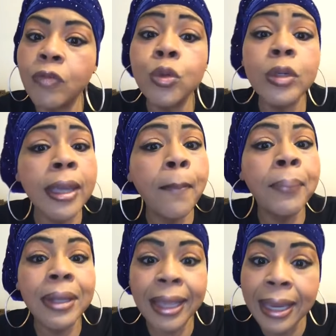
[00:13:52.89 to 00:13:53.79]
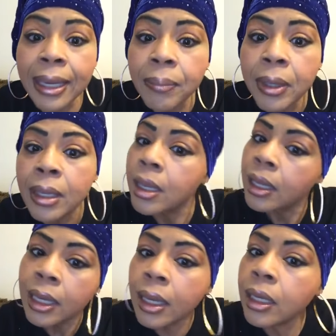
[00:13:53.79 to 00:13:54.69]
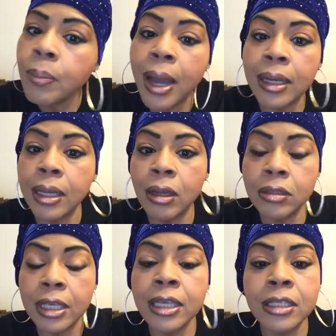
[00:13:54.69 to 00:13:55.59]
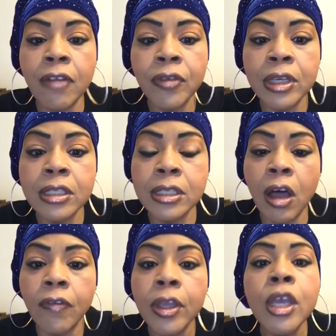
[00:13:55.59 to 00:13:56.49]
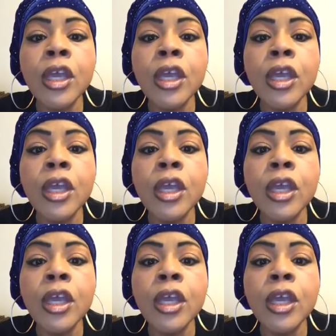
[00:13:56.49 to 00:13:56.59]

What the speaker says: You can't blame anybody else except for yourself.